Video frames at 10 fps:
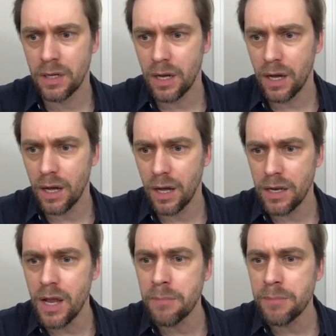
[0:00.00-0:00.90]

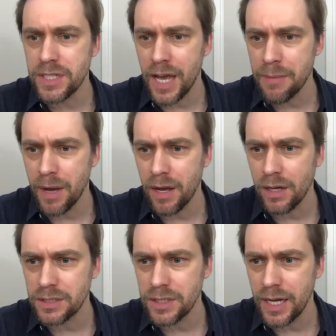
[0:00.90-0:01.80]
Numbers game, I
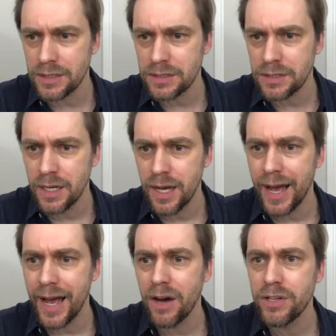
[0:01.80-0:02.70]
answered that.
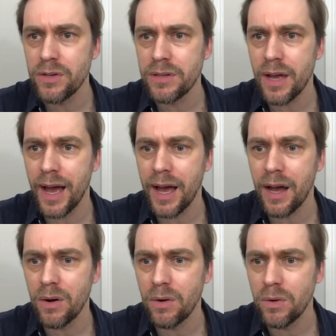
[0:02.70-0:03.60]
How do you get
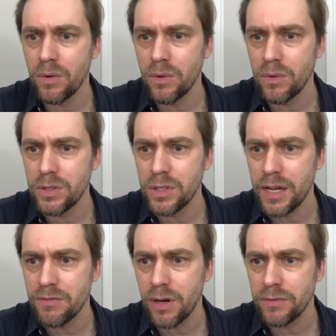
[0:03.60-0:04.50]

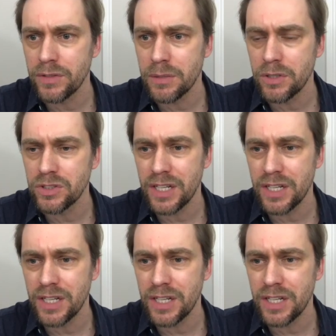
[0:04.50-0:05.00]
involved in the commercial?